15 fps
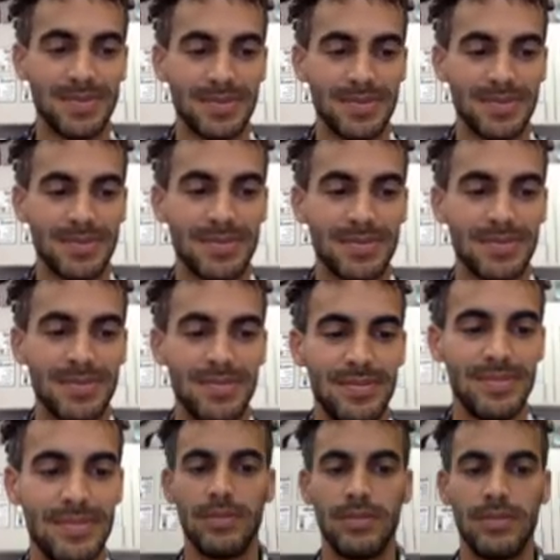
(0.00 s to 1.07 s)

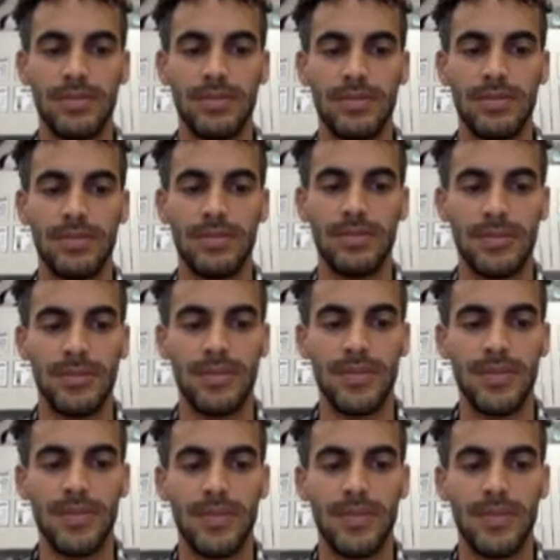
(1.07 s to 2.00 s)
Nobody speaks.